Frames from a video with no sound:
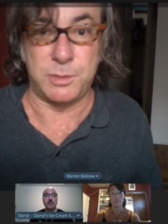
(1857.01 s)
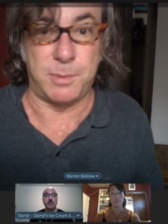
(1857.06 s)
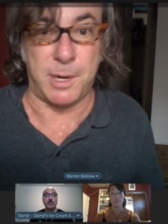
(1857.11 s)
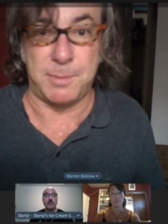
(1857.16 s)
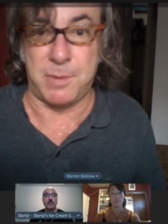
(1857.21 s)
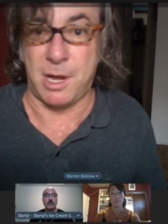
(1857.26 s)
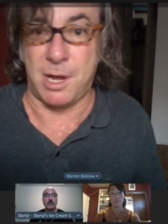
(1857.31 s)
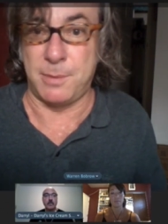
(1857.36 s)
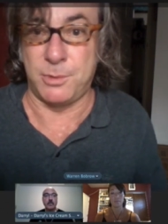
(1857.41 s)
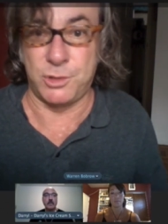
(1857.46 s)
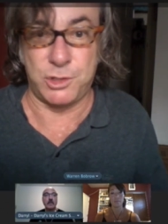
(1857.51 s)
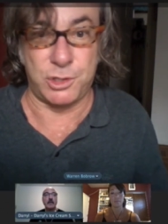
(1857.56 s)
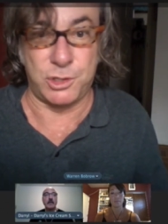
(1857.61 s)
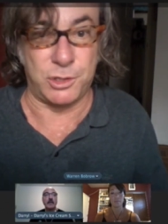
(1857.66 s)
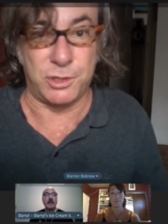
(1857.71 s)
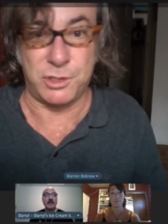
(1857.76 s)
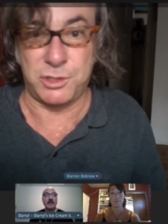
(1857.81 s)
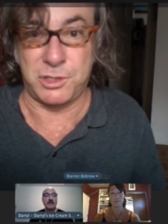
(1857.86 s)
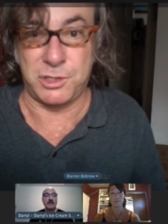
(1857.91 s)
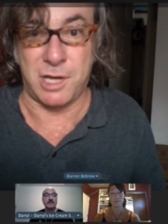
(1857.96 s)
My publisher
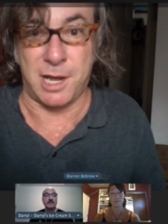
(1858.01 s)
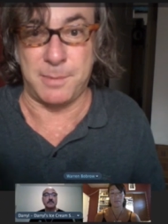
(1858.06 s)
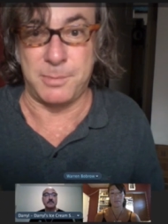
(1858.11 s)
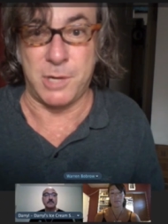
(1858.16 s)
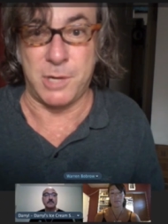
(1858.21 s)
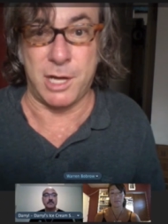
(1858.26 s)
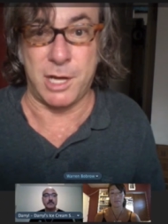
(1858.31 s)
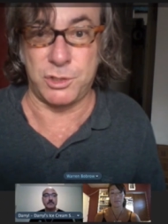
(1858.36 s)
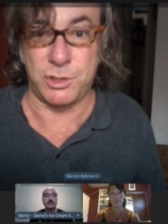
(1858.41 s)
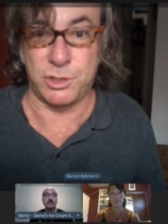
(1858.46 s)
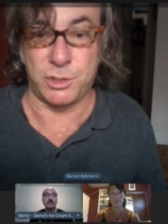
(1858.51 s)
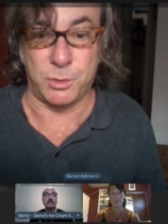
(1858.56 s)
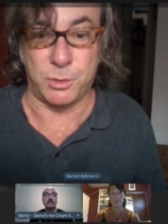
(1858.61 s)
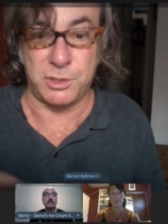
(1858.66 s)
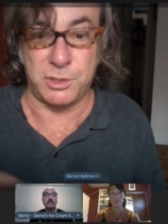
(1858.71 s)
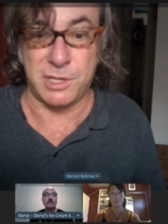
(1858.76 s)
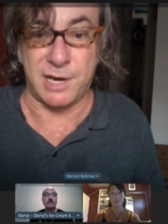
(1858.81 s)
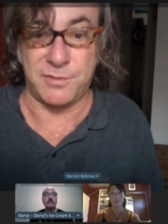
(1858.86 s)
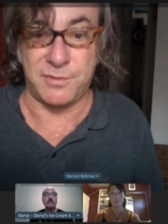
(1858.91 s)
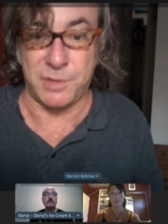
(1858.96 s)
is top-notch, so
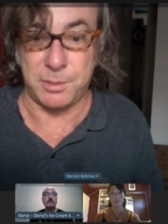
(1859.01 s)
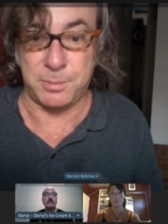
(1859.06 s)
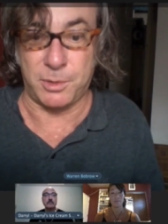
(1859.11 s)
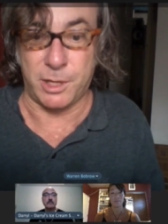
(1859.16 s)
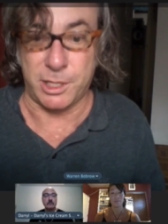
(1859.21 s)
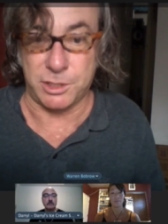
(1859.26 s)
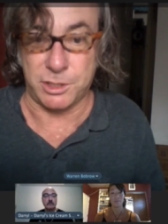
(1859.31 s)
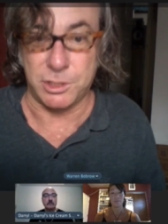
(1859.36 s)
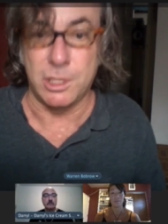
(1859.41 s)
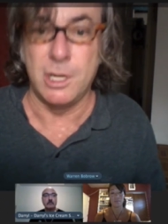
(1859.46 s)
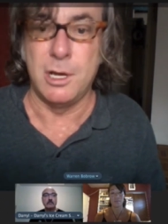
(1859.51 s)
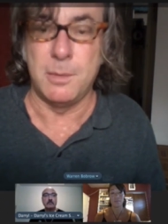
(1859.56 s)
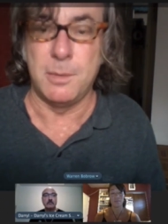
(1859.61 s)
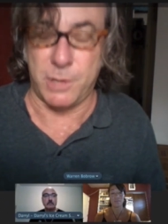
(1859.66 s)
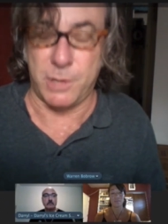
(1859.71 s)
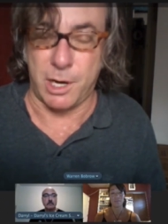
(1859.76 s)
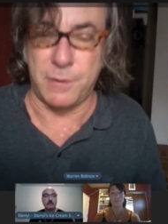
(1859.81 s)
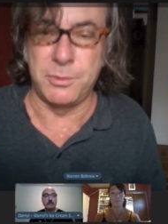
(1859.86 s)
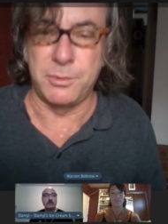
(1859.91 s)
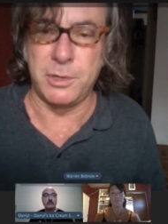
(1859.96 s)
it's every place. But
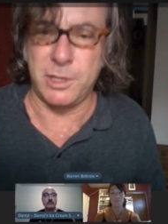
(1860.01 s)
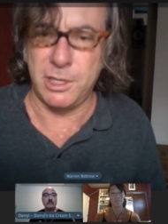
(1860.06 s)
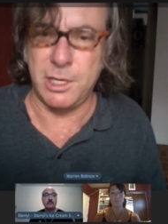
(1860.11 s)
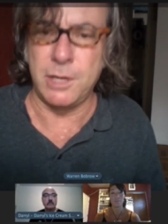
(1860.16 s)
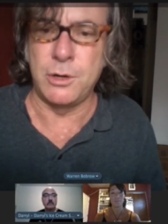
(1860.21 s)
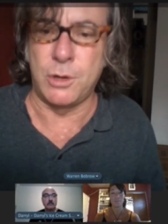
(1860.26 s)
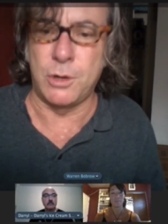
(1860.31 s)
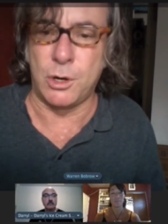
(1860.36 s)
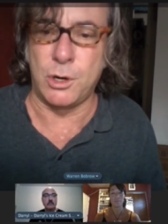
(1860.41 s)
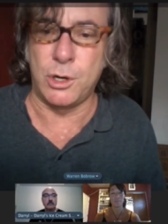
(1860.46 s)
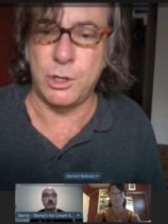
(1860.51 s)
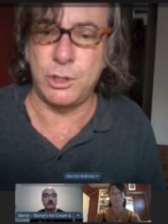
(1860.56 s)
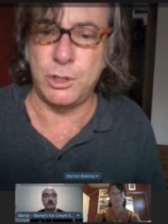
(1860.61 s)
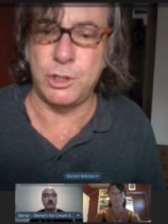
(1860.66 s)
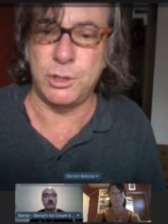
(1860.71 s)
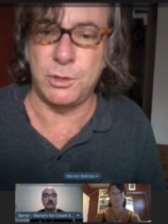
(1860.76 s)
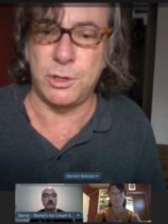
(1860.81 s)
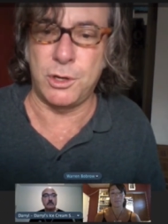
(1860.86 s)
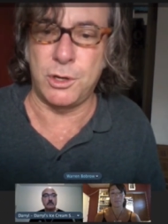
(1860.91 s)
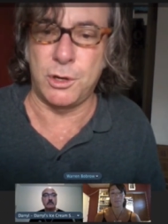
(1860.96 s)
I really encourage
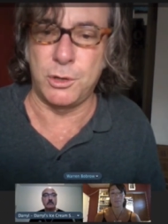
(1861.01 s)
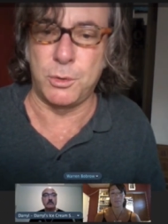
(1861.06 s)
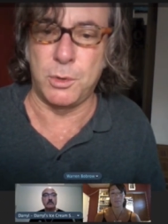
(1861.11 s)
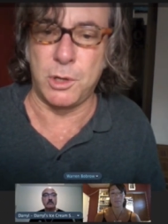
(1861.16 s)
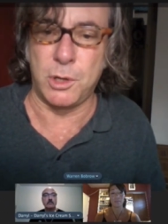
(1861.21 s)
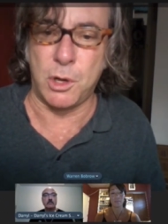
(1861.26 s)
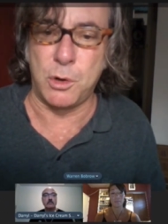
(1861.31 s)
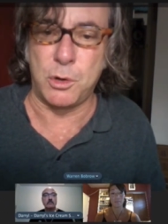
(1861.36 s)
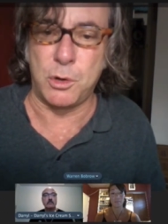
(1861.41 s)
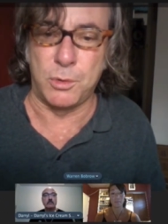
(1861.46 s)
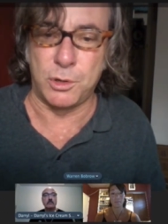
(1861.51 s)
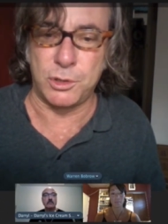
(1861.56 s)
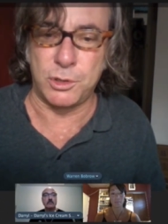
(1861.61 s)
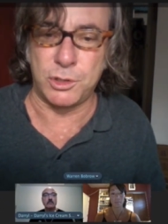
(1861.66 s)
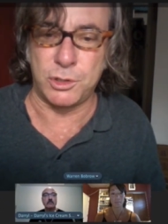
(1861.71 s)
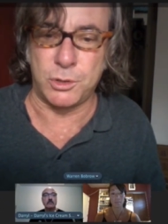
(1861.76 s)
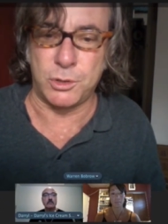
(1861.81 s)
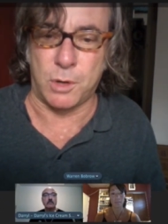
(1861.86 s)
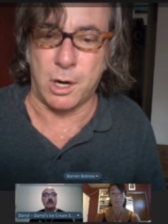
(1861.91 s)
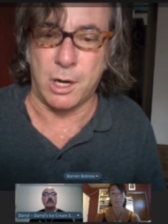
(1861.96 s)
you to go to a local
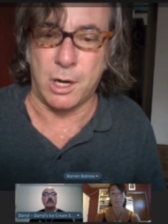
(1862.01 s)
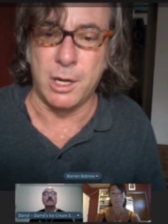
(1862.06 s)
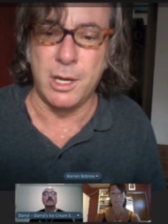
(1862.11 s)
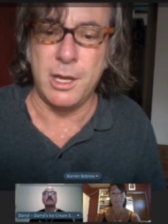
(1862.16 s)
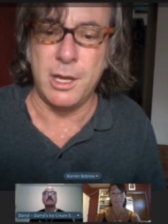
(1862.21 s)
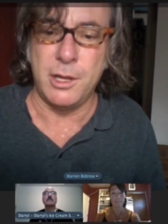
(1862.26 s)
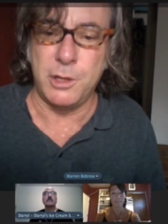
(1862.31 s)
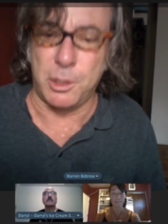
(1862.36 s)
bookstore.